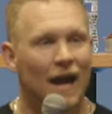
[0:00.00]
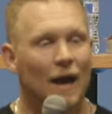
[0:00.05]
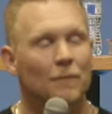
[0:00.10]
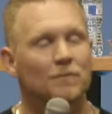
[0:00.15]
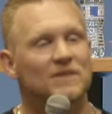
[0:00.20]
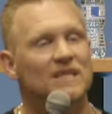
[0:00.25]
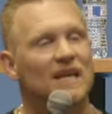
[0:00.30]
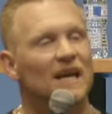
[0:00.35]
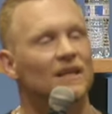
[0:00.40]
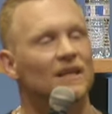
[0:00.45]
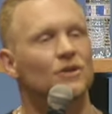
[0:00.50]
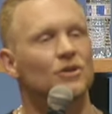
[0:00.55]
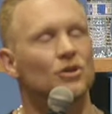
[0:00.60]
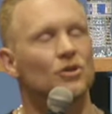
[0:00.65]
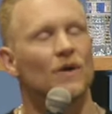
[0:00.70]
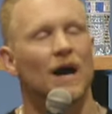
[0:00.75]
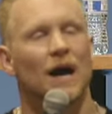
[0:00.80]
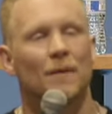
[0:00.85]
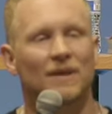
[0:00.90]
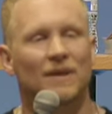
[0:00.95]
I'm telling
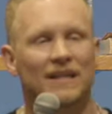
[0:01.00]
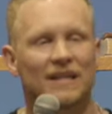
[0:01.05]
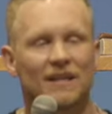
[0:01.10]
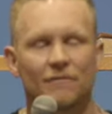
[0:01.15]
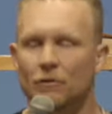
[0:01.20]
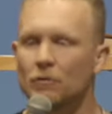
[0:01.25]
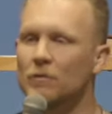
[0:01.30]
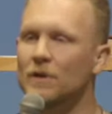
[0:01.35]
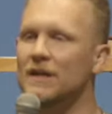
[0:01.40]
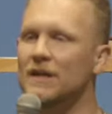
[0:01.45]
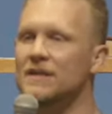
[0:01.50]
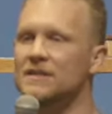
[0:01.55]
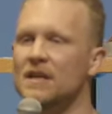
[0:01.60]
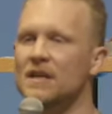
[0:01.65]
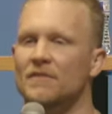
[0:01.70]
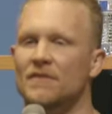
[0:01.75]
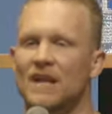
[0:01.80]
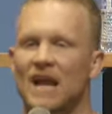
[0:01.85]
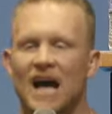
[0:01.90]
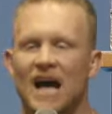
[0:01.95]
you, I'm a living witness
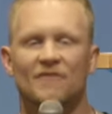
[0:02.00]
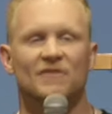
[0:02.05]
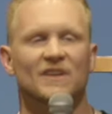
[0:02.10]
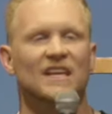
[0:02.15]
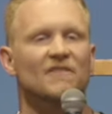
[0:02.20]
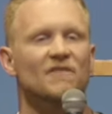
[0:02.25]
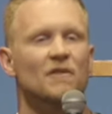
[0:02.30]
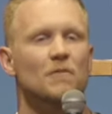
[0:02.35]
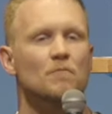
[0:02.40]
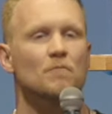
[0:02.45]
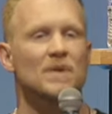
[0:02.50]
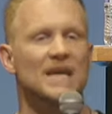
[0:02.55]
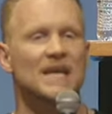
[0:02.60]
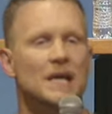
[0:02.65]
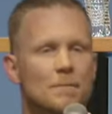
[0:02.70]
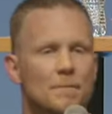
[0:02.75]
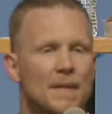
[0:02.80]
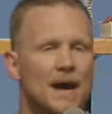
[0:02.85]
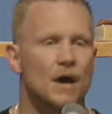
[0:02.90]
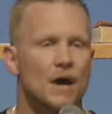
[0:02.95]
of it. I've given
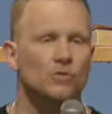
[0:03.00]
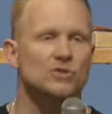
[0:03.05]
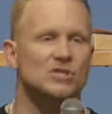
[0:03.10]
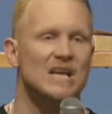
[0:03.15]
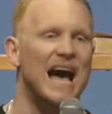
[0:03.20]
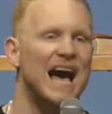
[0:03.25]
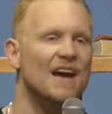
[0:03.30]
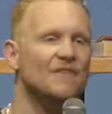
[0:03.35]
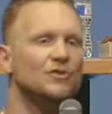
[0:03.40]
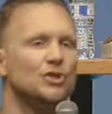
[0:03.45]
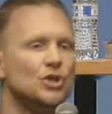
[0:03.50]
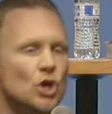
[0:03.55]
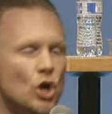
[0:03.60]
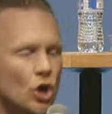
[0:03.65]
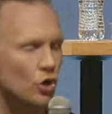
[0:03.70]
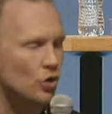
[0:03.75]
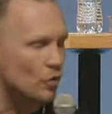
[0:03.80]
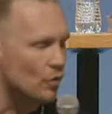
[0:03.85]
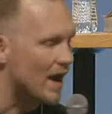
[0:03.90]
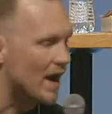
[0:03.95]
big amounts. I've
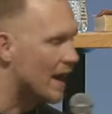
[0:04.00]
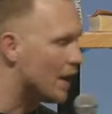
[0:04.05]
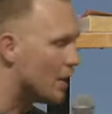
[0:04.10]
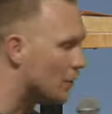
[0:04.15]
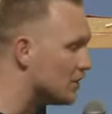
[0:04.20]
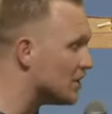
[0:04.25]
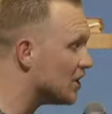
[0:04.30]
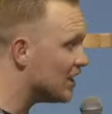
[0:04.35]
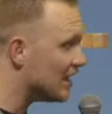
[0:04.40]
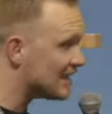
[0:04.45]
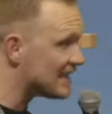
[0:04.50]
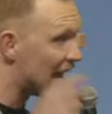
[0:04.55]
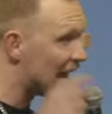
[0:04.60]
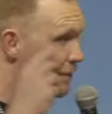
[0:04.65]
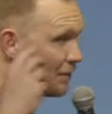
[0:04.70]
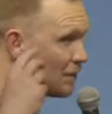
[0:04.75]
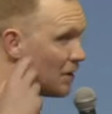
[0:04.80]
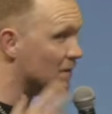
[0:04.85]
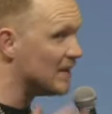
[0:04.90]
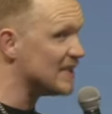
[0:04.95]
turned around. It's
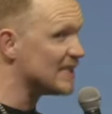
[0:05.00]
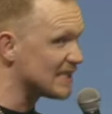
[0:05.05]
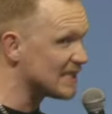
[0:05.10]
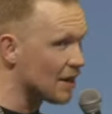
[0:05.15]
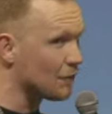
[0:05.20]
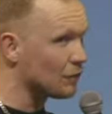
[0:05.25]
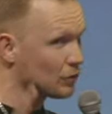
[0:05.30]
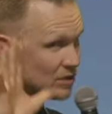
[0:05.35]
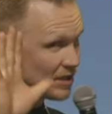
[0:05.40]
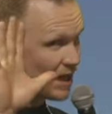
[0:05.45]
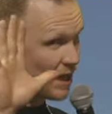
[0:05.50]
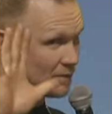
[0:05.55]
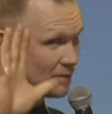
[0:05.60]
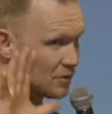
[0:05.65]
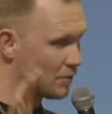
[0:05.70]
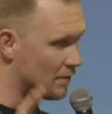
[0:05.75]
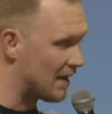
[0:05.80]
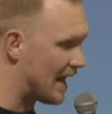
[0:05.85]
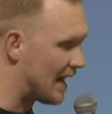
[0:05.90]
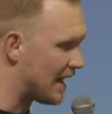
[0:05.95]
happened to me several
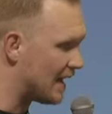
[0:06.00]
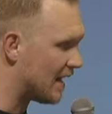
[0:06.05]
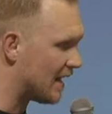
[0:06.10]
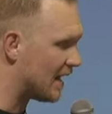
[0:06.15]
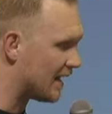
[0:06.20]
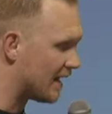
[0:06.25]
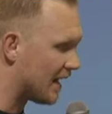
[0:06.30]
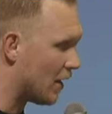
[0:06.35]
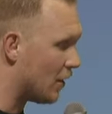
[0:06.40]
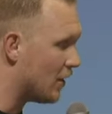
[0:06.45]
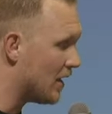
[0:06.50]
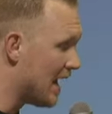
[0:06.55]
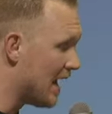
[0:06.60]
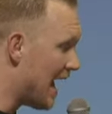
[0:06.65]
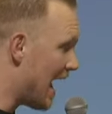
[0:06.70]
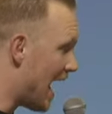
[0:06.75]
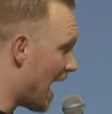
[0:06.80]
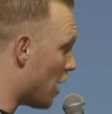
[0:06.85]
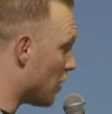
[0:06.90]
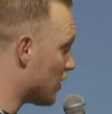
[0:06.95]
times on my hand I can count.
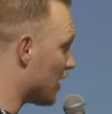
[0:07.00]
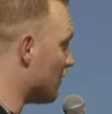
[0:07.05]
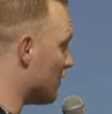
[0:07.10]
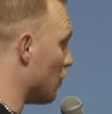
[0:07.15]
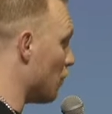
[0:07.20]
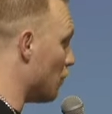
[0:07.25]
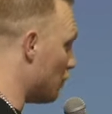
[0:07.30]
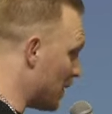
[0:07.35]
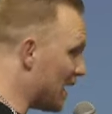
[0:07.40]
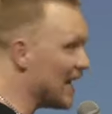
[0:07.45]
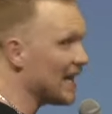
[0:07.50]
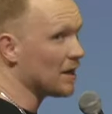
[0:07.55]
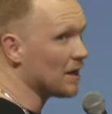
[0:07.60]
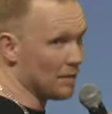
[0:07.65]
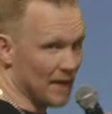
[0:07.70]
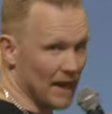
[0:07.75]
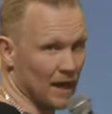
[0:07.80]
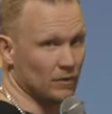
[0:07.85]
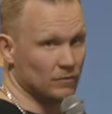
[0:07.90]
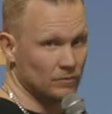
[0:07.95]
I'll give a big
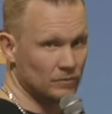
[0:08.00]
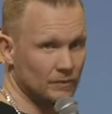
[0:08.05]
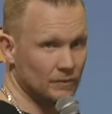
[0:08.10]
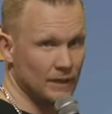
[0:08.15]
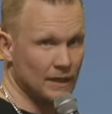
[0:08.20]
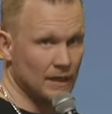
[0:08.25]
amount.